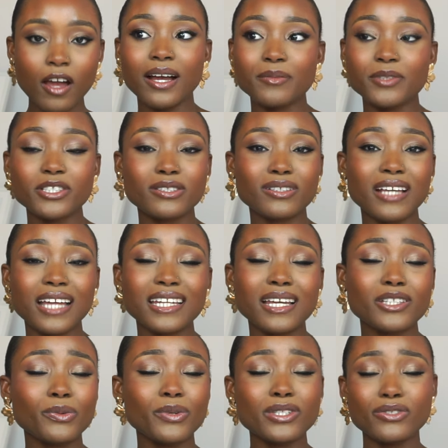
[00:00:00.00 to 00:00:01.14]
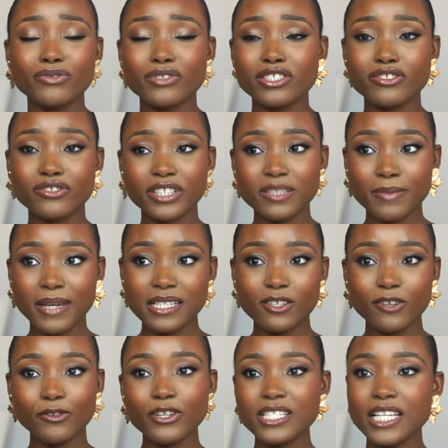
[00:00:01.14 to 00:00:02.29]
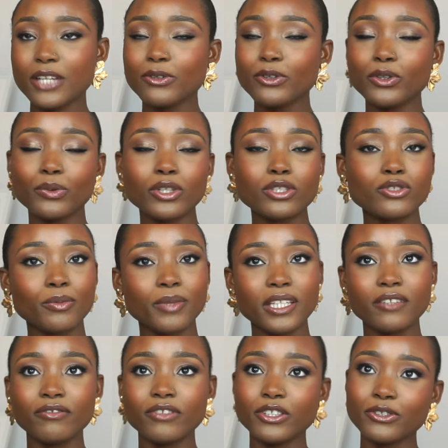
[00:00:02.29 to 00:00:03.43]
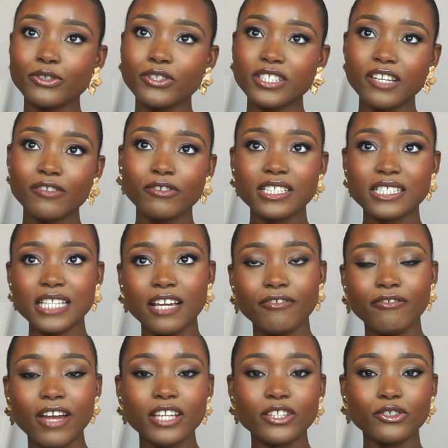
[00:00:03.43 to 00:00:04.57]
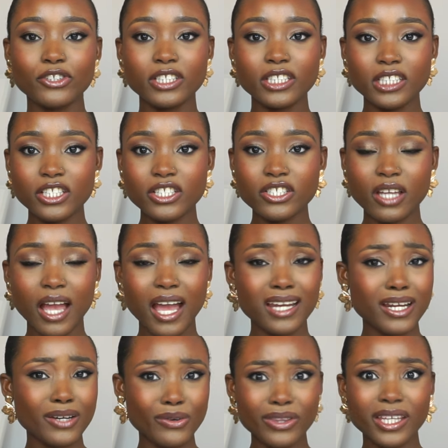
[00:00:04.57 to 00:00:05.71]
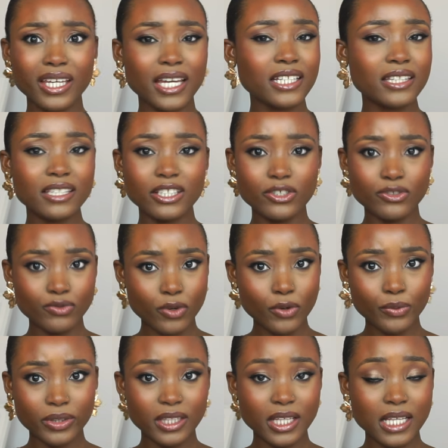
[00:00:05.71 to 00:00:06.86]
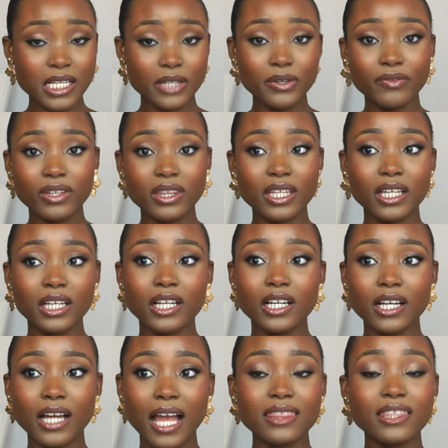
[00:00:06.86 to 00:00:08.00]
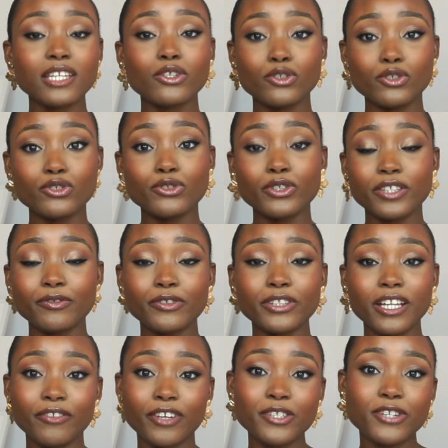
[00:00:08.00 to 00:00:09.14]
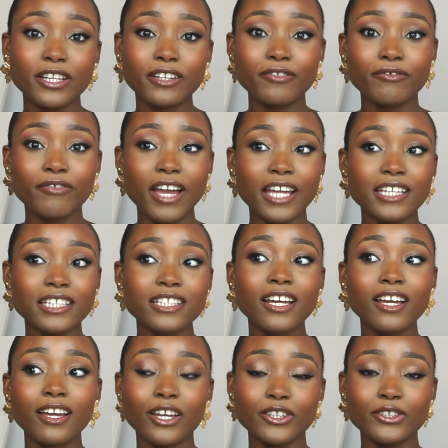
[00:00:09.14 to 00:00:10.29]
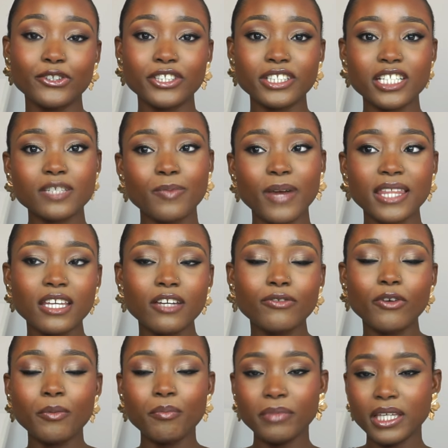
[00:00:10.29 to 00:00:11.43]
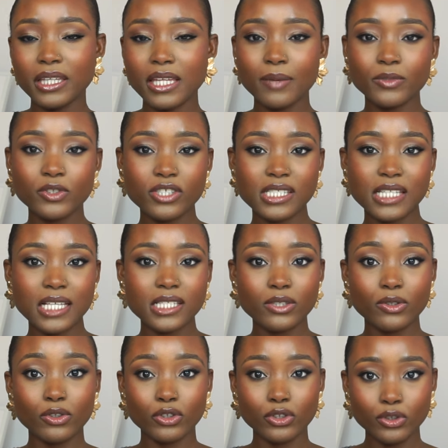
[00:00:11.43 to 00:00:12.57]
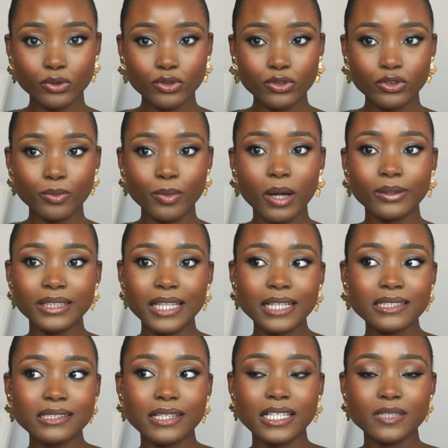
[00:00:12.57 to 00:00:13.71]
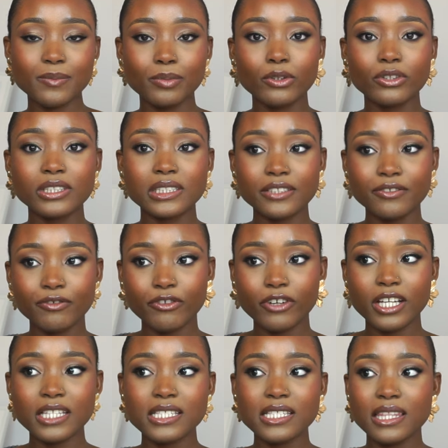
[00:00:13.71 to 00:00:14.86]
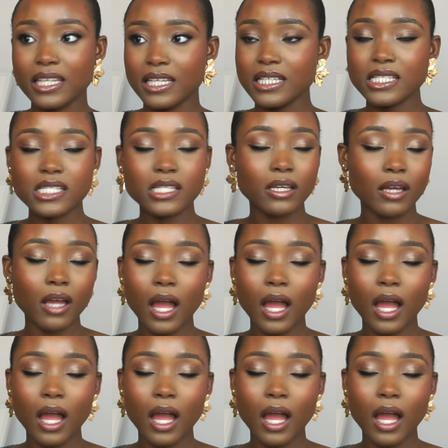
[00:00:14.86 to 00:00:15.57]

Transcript: And I don't want to restrict myself because I know you watch so many videos. Everyone is like, find your niche. And I don't think anything is wrong with that. I think you should even eventually find your niche. But I think for me, that I'm just starting on YouTube, I would like to explore different things.